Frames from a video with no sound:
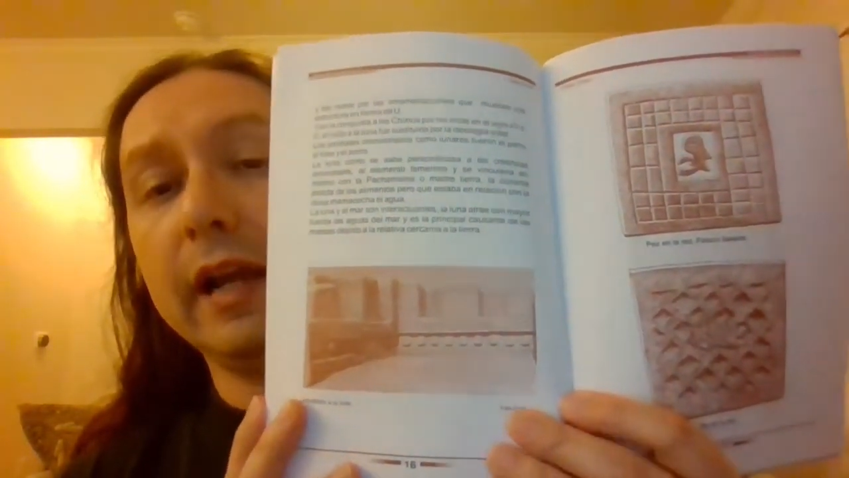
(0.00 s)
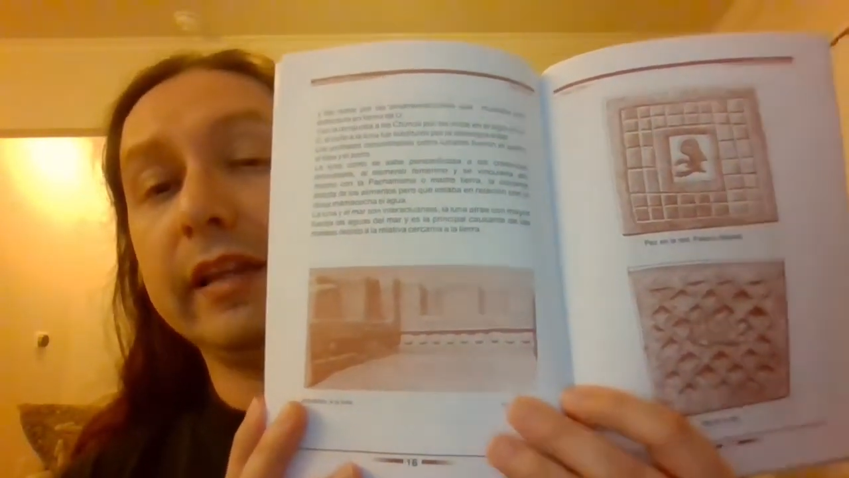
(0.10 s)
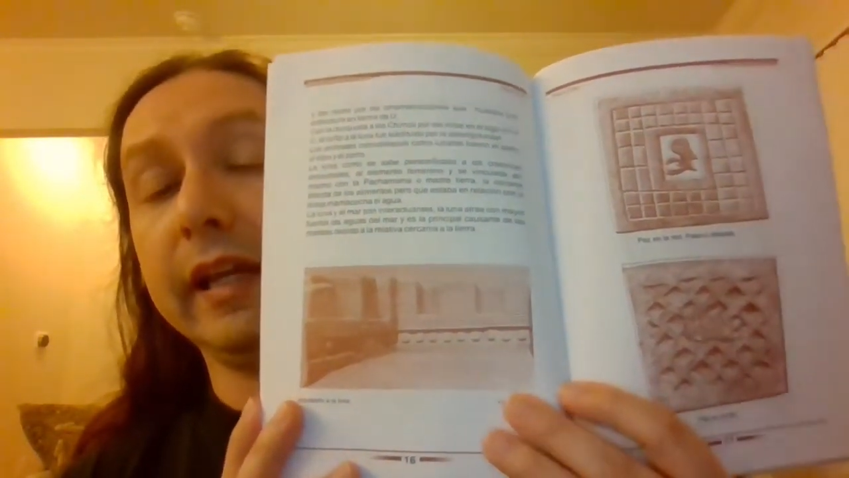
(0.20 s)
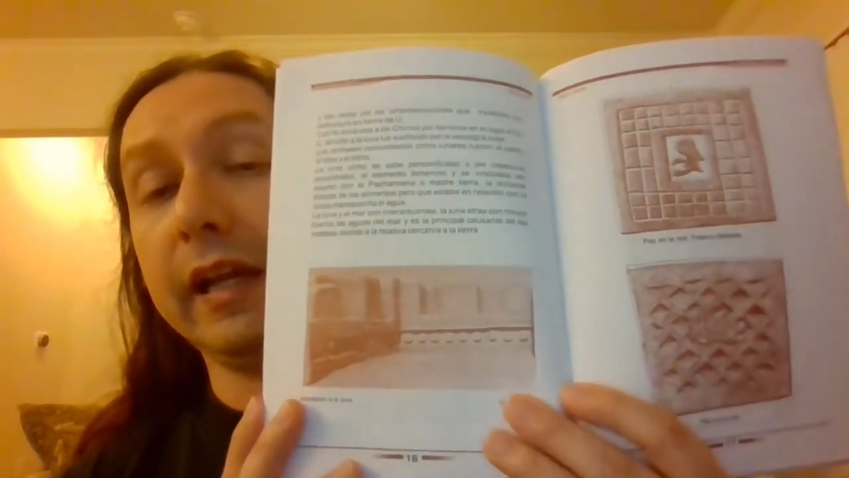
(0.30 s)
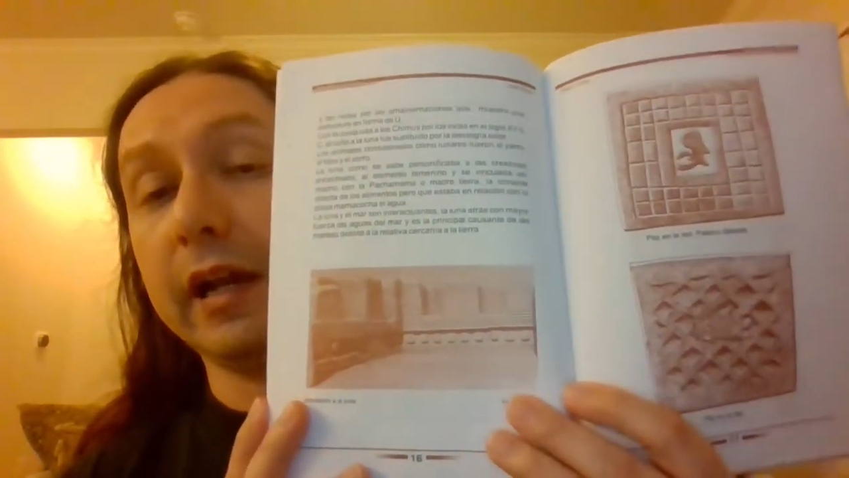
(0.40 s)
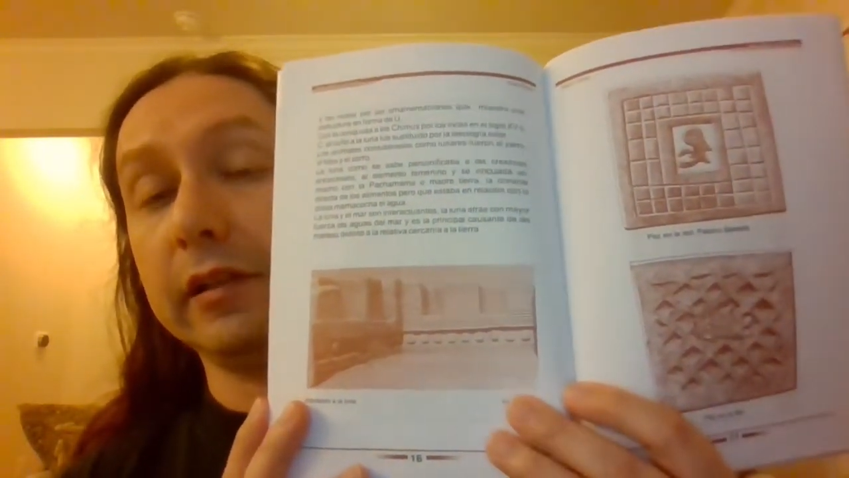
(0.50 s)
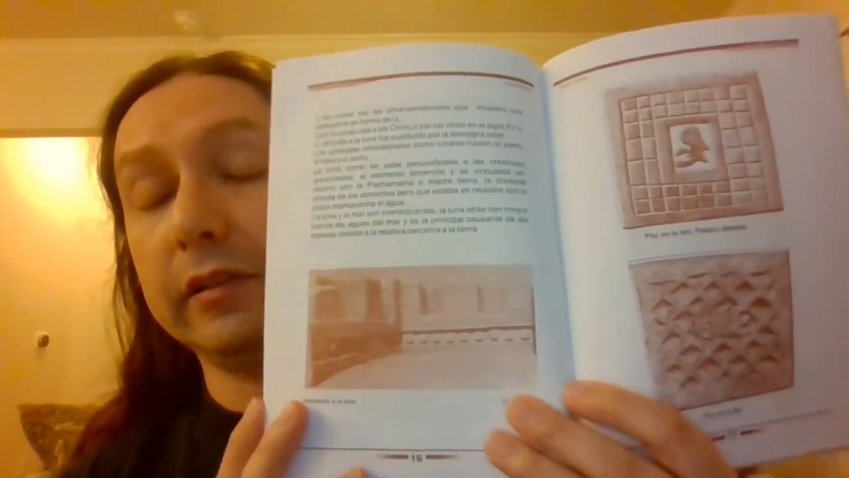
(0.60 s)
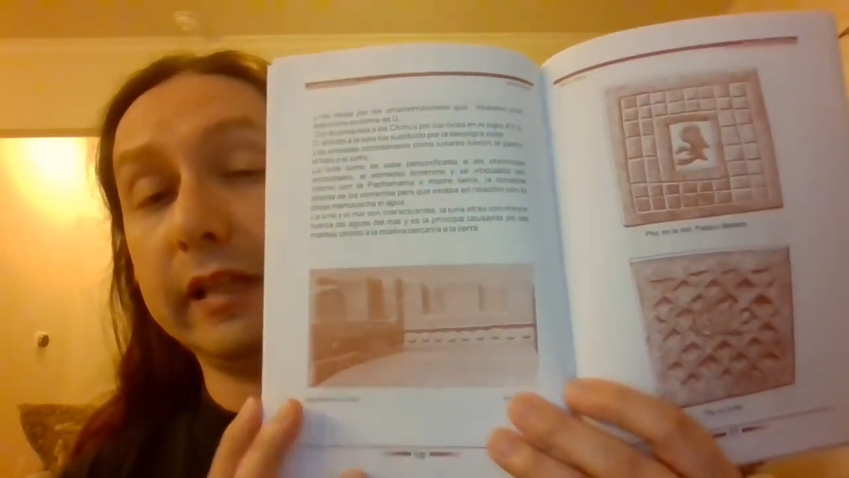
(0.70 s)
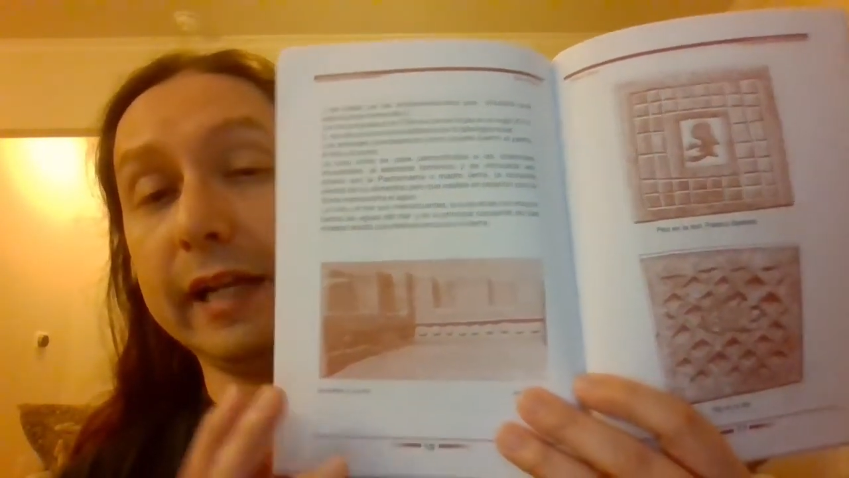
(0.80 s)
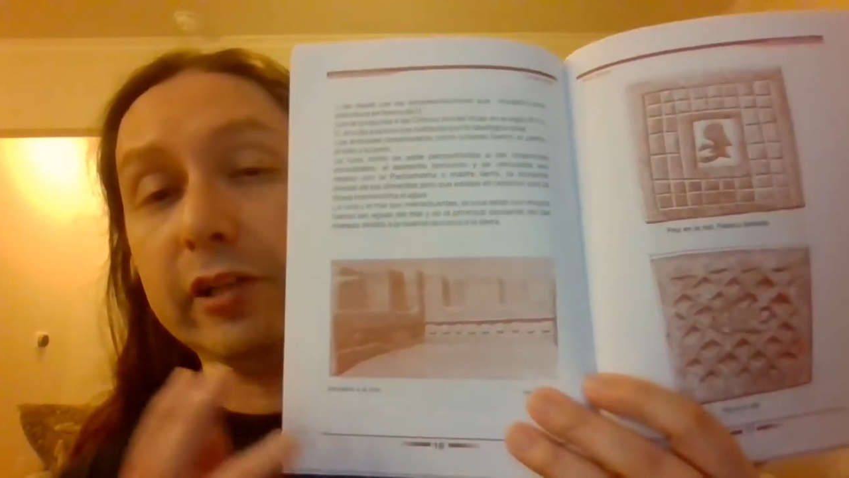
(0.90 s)

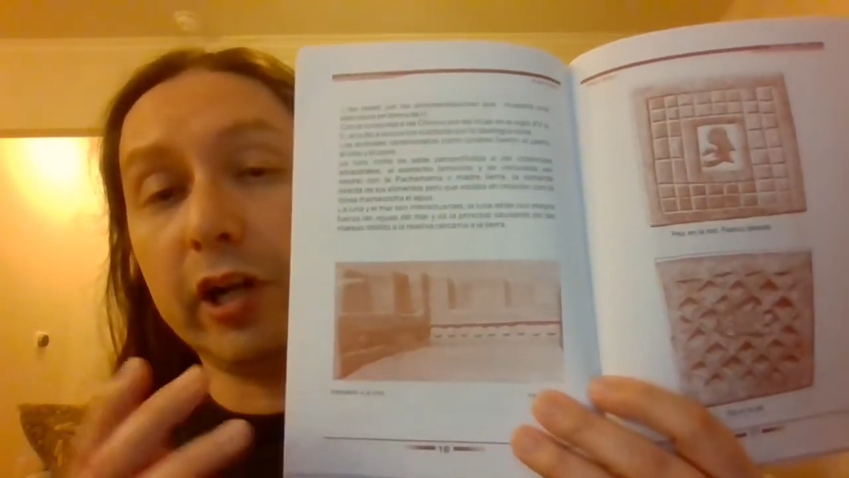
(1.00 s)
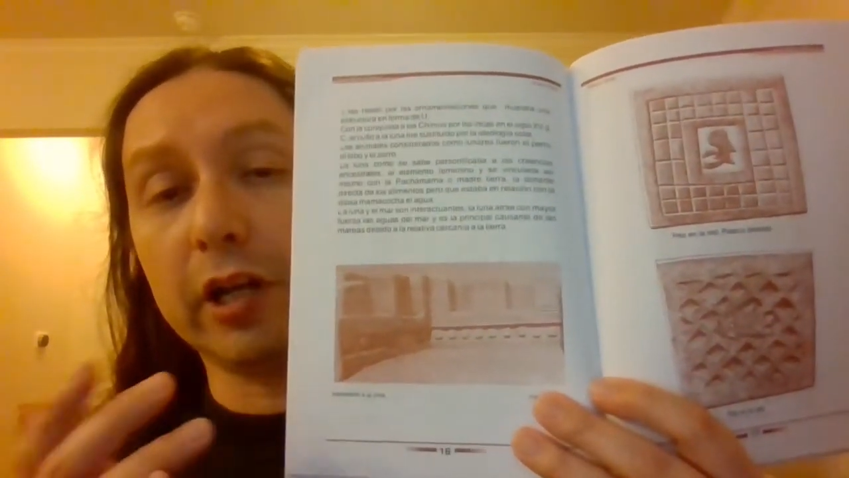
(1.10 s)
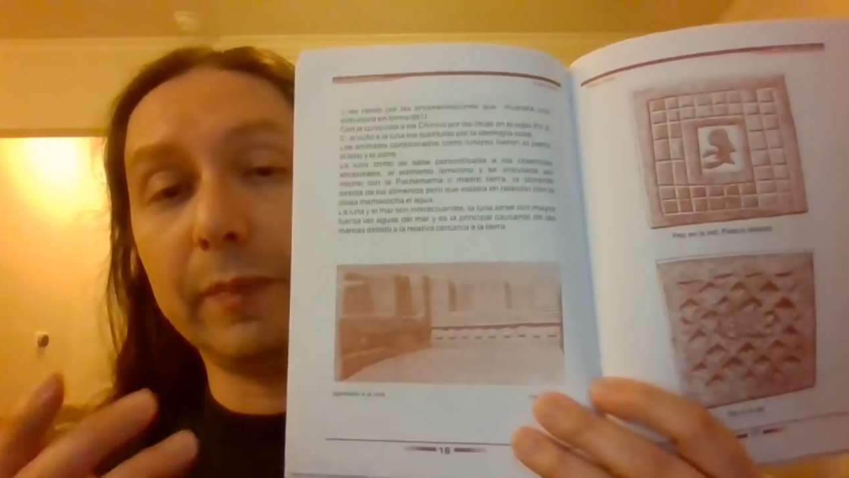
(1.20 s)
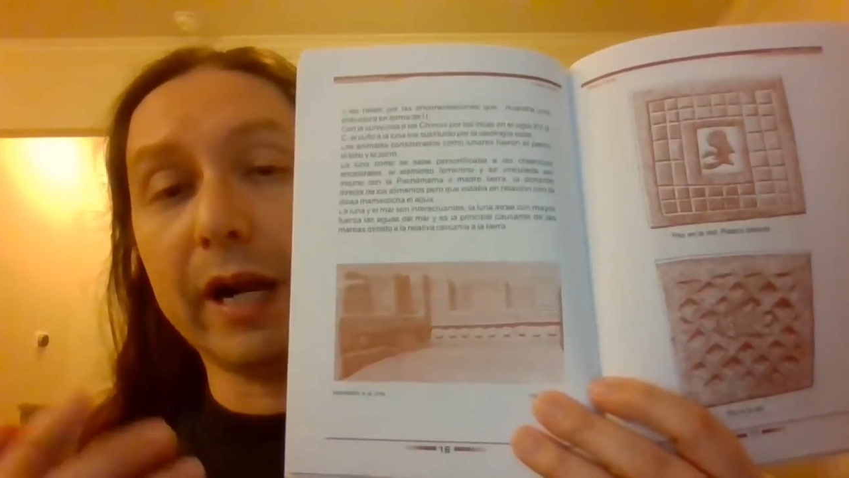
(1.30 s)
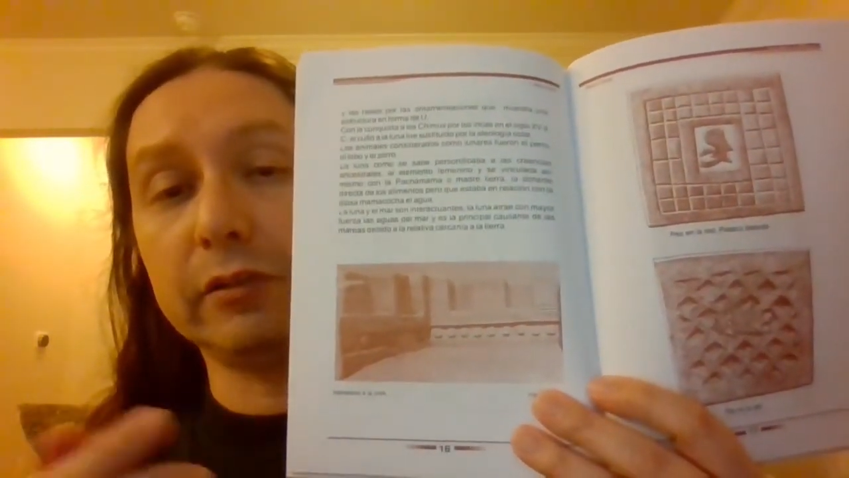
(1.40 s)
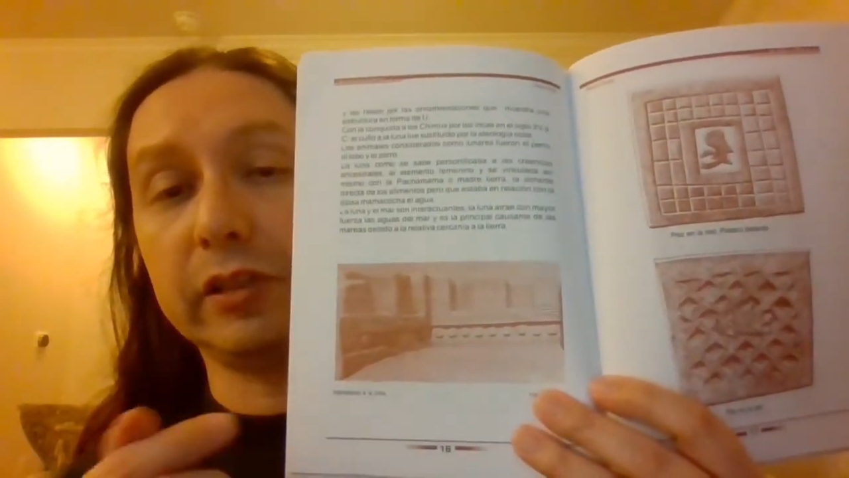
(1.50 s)
They talk about